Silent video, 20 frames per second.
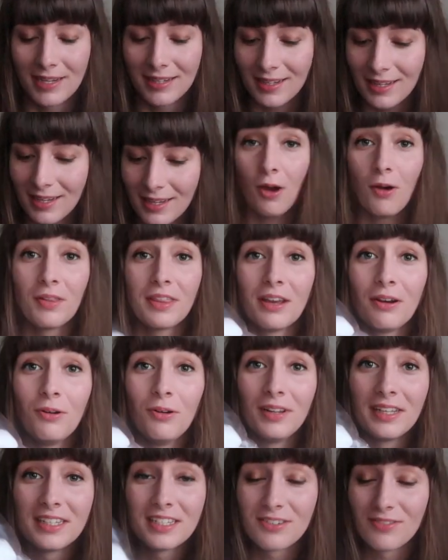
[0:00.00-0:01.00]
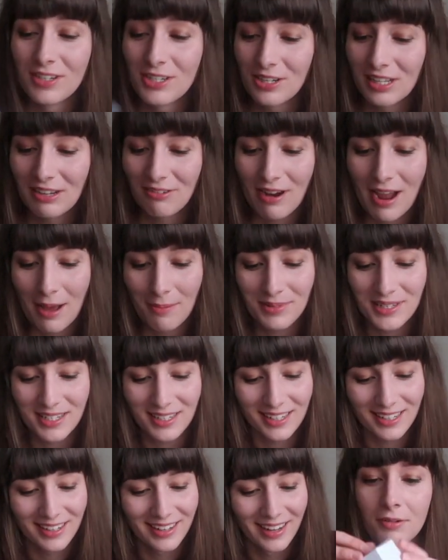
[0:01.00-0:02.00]
one. Oh, they're all individually wrapped.
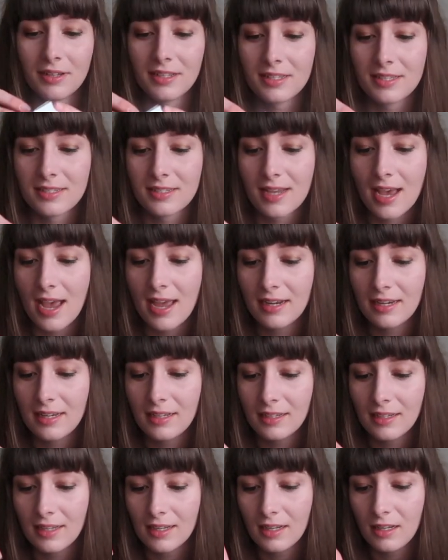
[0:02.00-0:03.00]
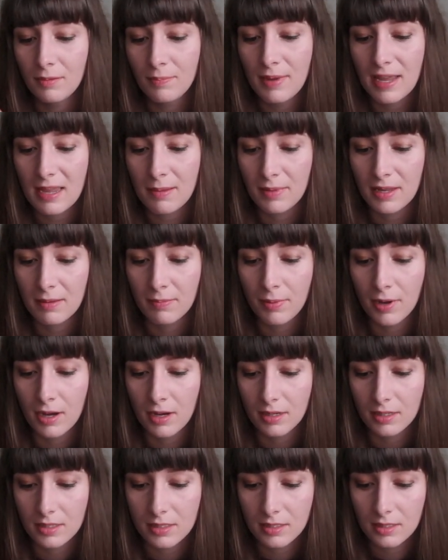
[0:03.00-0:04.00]
It's a tiny little baby
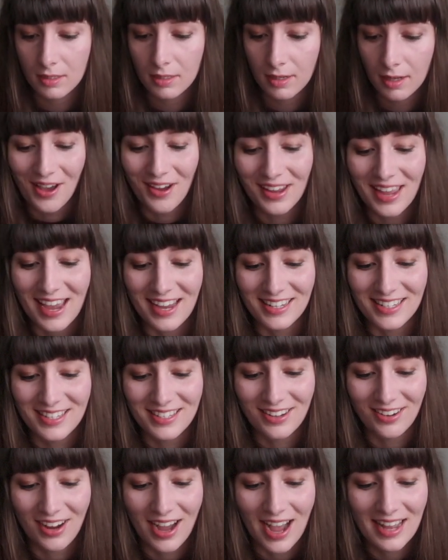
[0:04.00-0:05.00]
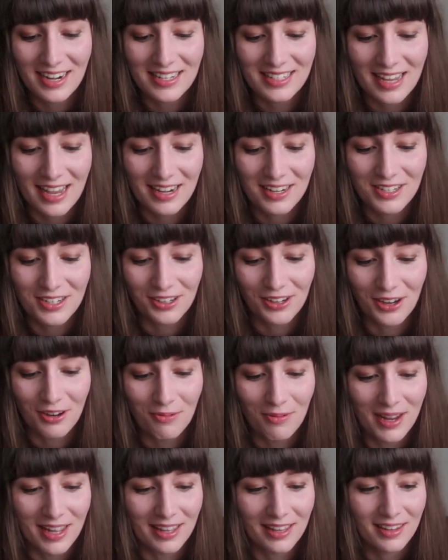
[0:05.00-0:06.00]
box. Okay, so I decided to go
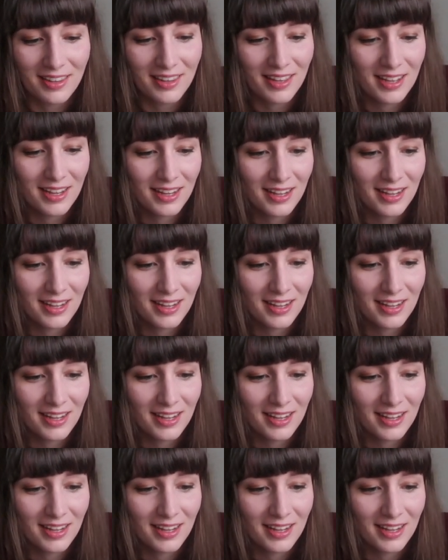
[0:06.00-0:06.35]
with,